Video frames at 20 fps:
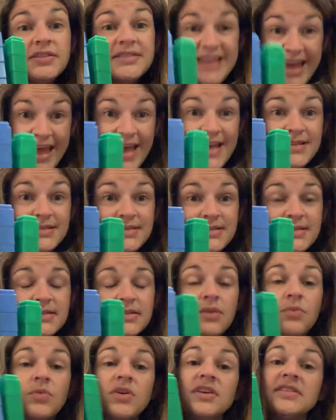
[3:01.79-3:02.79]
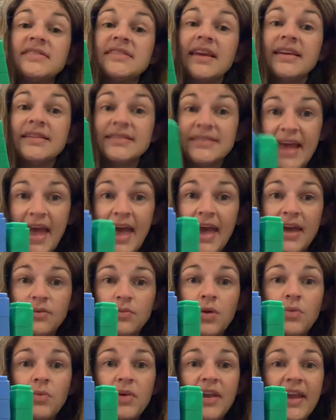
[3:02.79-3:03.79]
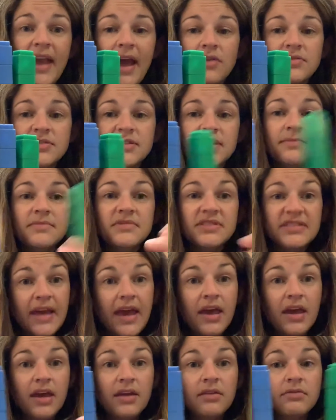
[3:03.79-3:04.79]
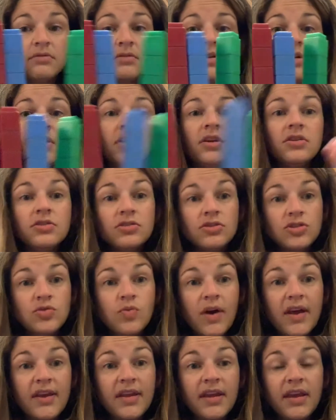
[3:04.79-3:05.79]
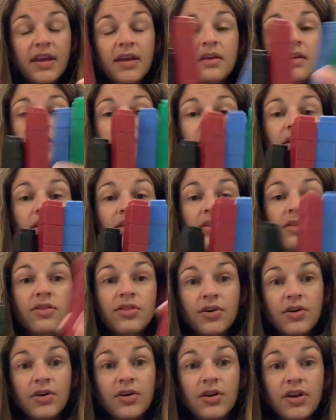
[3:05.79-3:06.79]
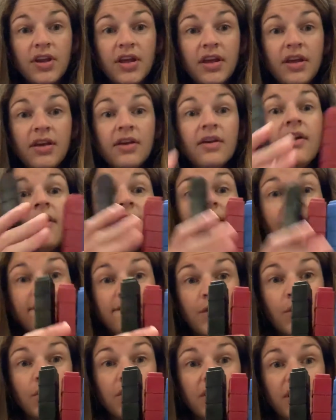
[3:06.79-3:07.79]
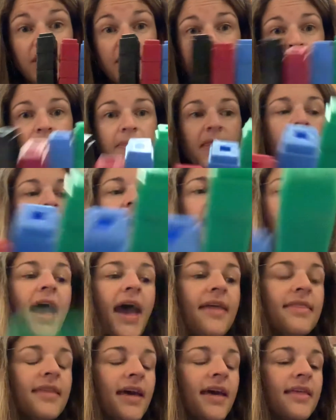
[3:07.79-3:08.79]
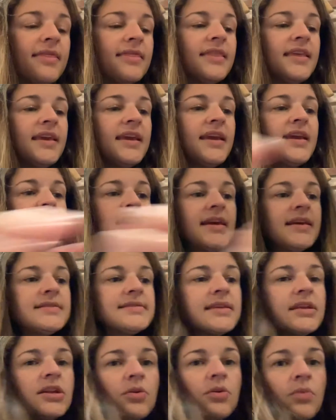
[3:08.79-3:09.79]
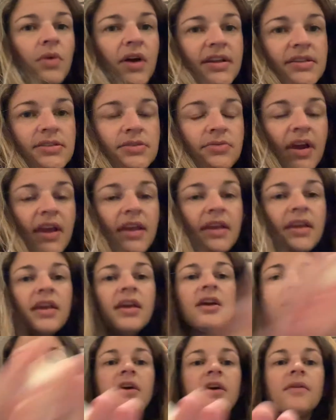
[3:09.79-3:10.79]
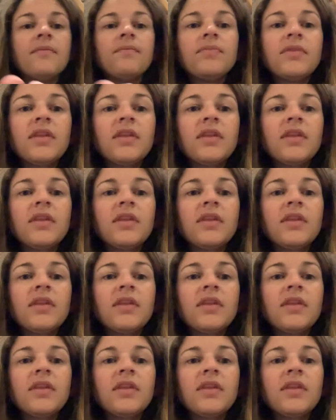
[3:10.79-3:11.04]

tens, and we say 10 when we count them. 10, 20, 30, 40. And then these little ones right here,